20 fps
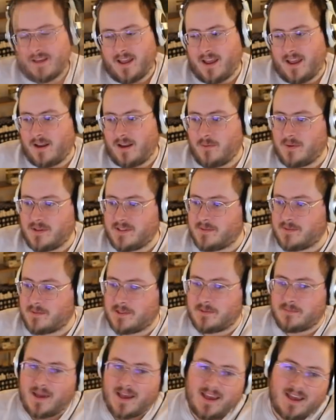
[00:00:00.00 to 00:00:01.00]
Hit it with some
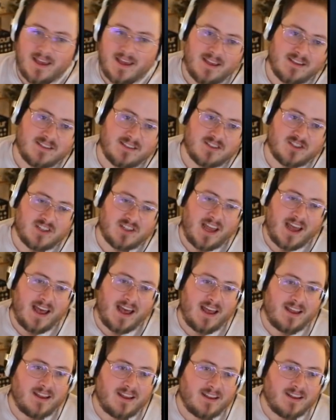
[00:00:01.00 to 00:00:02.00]
spades,
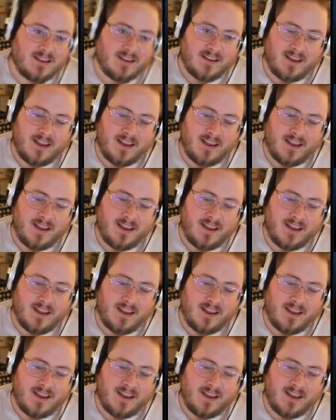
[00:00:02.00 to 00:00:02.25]
chat.